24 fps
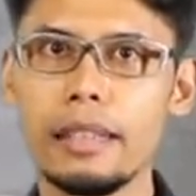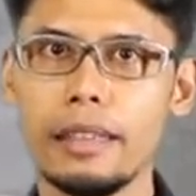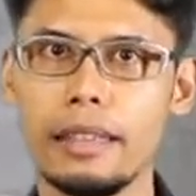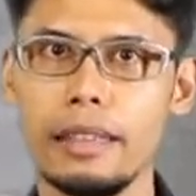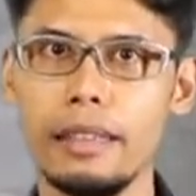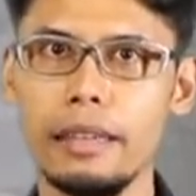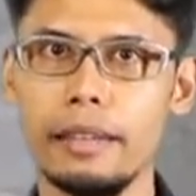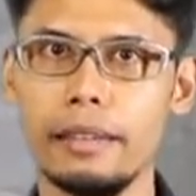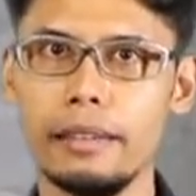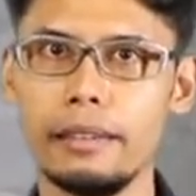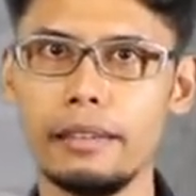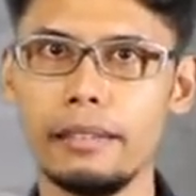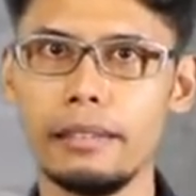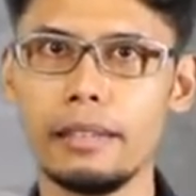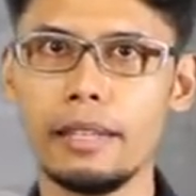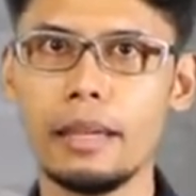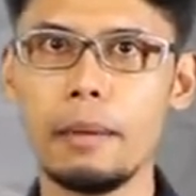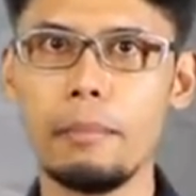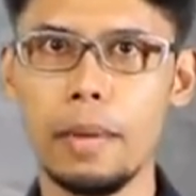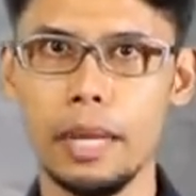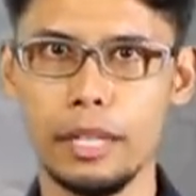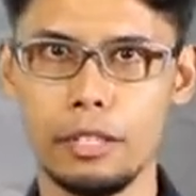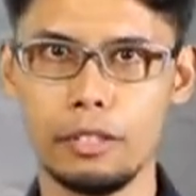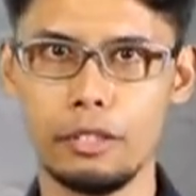This
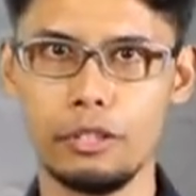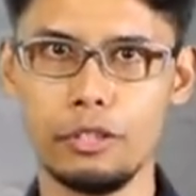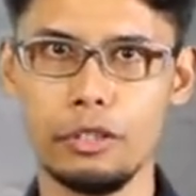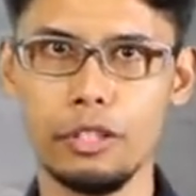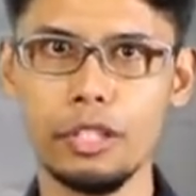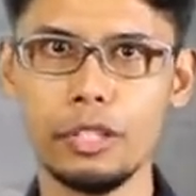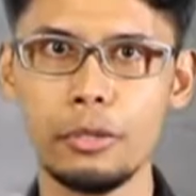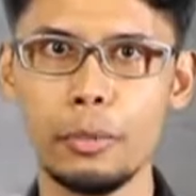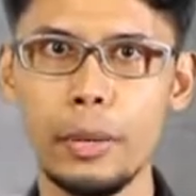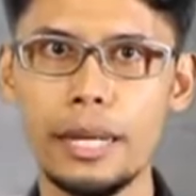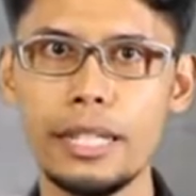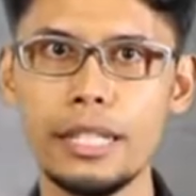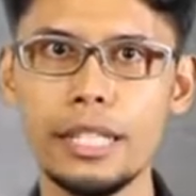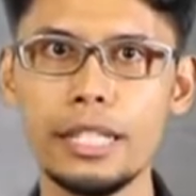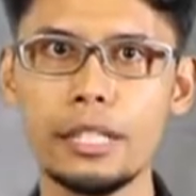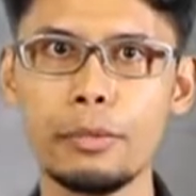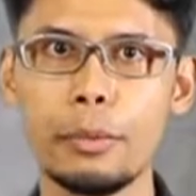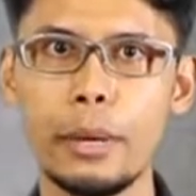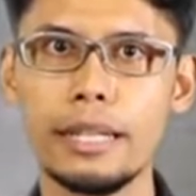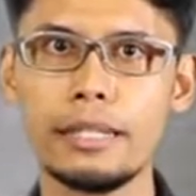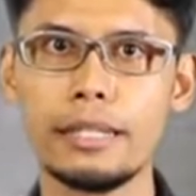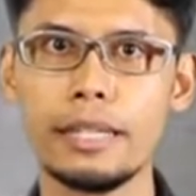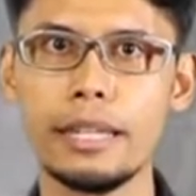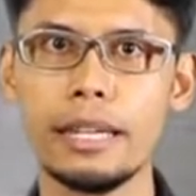makes June
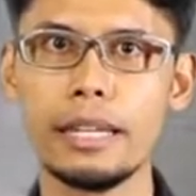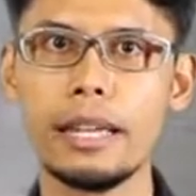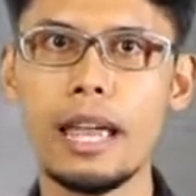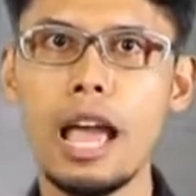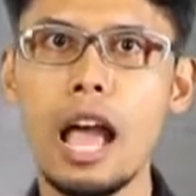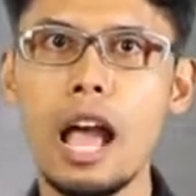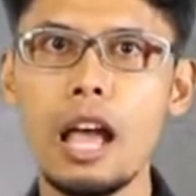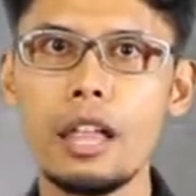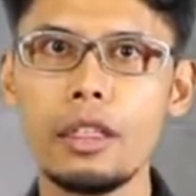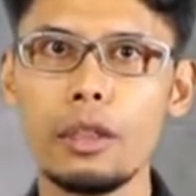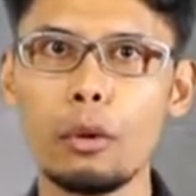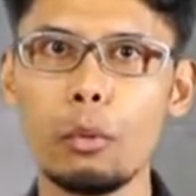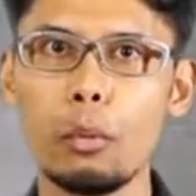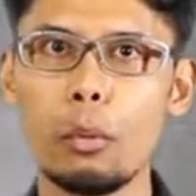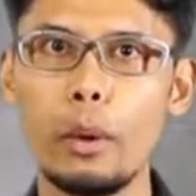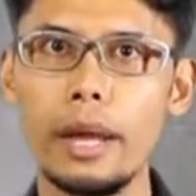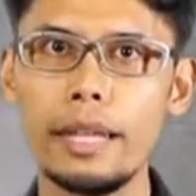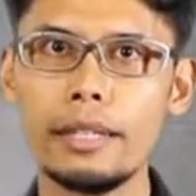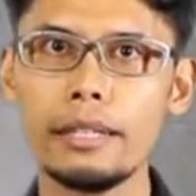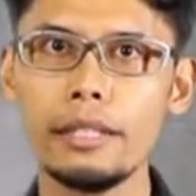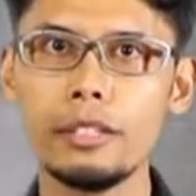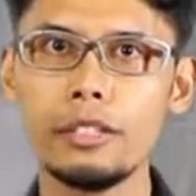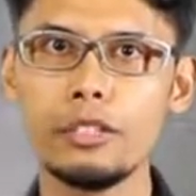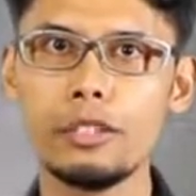2020 the
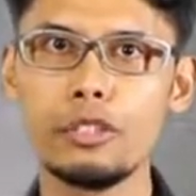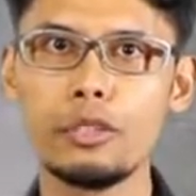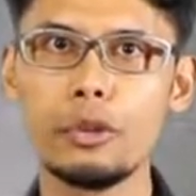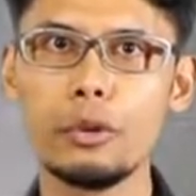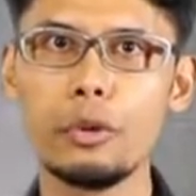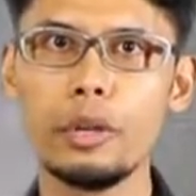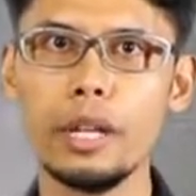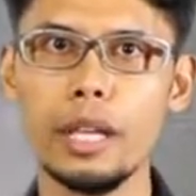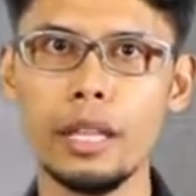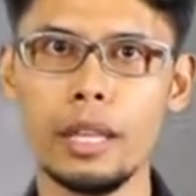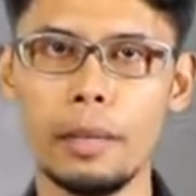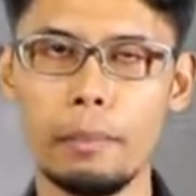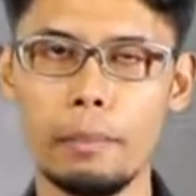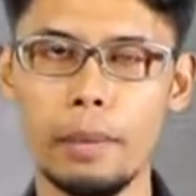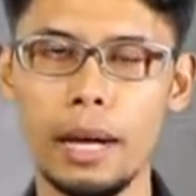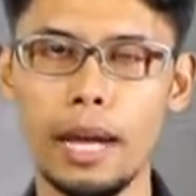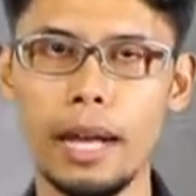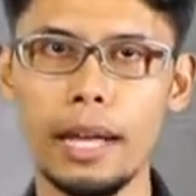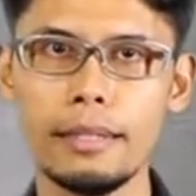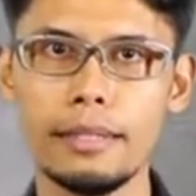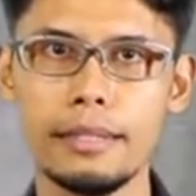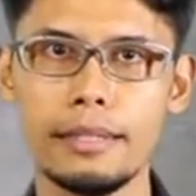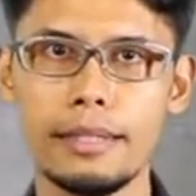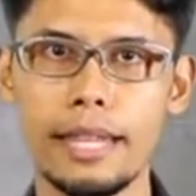wettest June in the
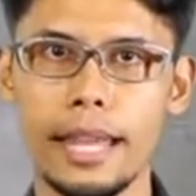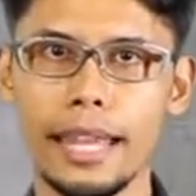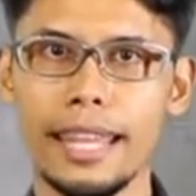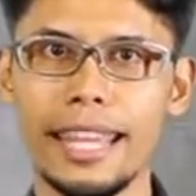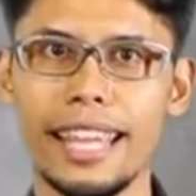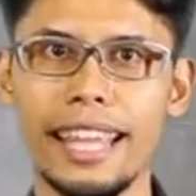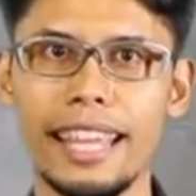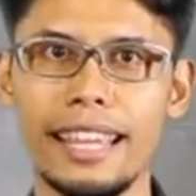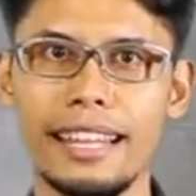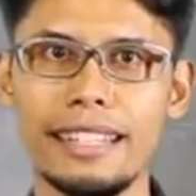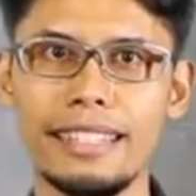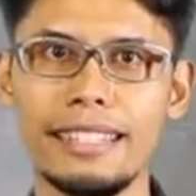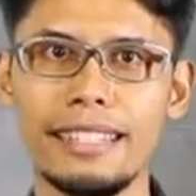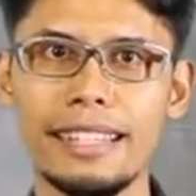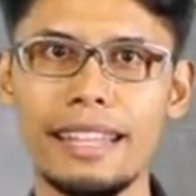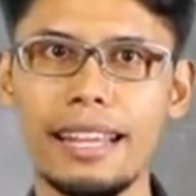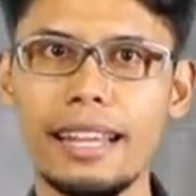past decade,